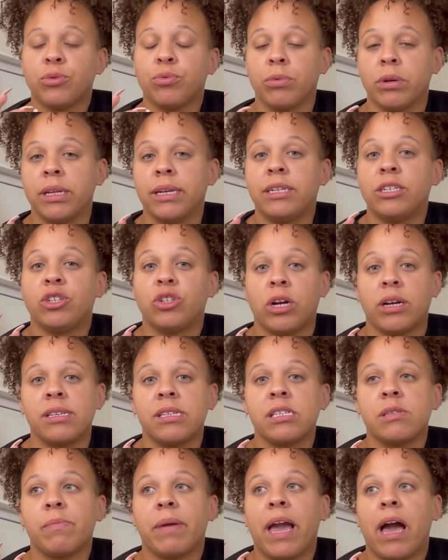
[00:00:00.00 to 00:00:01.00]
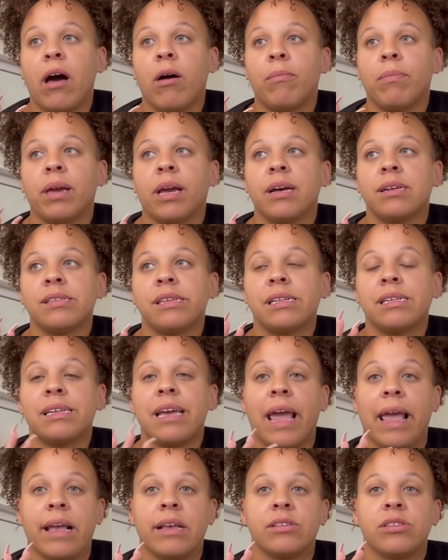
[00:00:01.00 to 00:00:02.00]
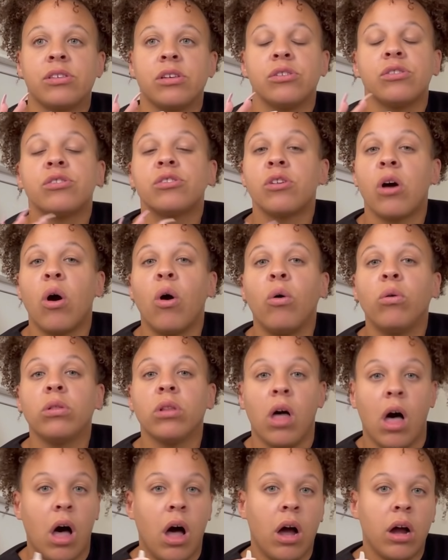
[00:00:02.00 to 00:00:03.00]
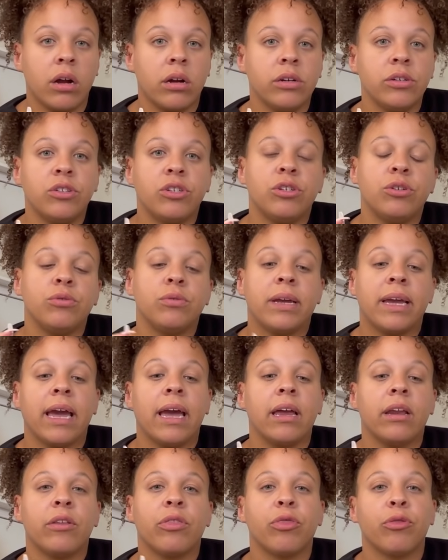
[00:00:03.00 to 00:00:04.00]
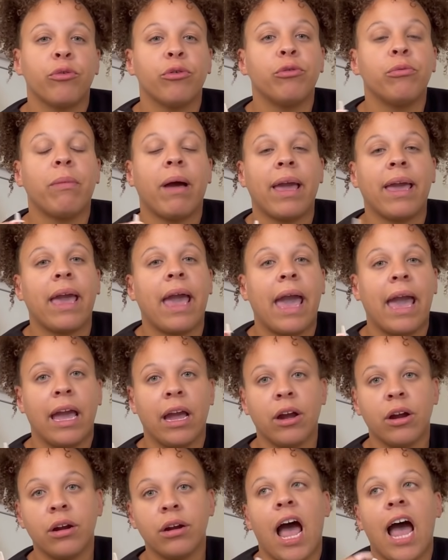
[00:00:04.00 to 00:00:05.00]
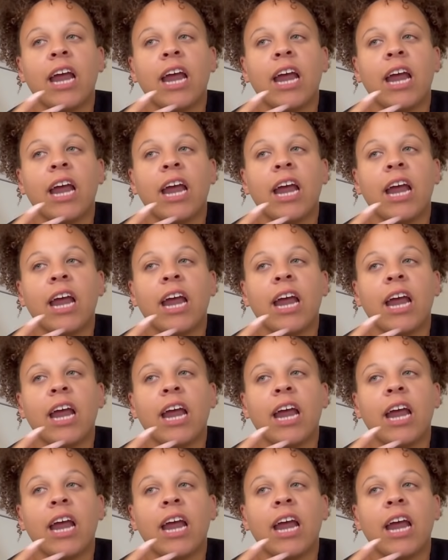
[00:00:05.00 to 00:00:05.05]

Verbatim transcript: really stresses me out because it takes so long to get through my hair.